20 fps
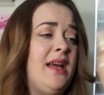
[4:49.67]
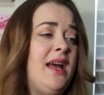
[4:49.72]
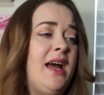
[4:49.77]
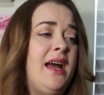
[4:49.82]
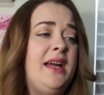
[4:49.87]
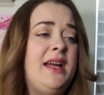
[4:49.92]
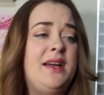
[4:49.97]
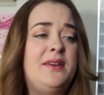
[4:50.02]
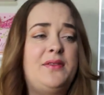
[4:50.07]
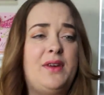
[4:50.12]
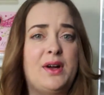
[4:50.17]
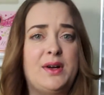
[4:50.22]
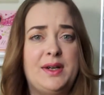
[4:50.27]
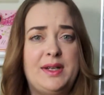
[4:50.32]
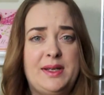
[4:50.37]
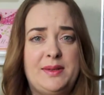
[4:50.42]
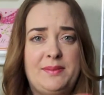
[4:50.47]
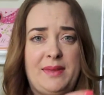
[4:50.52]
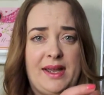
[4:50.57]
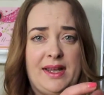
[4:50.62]
I have
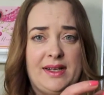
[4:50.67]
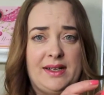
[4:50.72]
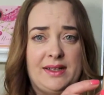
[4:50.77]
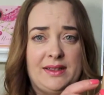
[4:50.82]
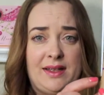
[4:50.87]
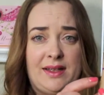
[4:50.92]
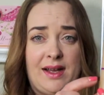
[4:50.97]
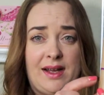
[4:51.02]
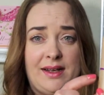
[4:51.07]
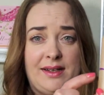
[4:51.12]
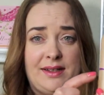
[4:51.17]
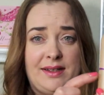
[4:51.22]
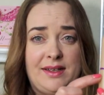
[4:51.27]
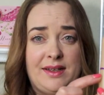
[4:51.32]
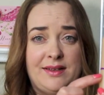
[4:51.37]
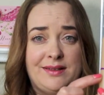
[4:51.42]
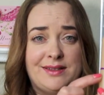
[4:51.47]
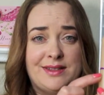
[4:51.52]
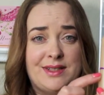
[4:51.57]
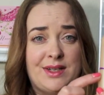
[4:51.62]
already made a line
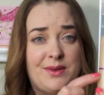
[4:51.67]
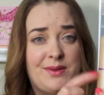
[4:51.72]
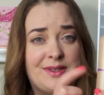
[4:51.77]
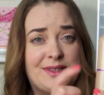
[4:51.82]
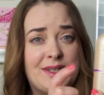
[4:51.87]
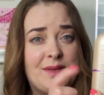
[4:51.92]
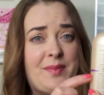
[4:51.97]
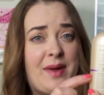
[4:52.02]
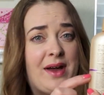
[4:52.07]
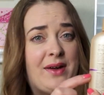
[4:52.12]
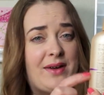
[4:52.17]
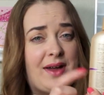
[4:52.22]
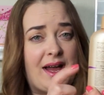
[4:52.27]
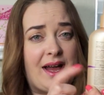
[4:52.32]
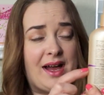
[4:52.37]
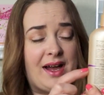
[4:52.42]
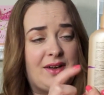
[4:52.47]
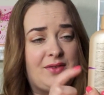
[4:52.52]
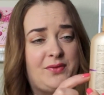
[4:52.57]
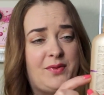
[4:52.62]
here, so it's about
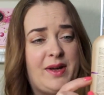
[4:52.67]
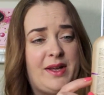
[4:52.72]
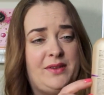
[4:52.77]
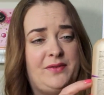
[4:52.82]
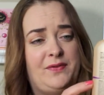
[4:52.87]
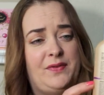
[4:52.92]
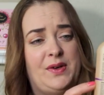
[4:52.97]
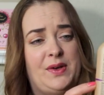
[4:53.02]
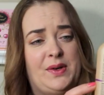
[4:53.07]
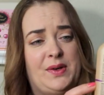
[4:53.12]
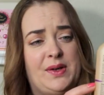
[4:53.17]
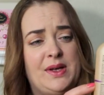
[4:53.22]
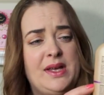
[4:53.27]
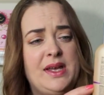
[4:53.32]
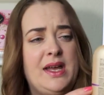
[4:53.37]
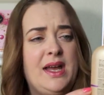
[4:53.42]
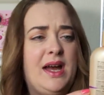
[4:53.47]
halfway full.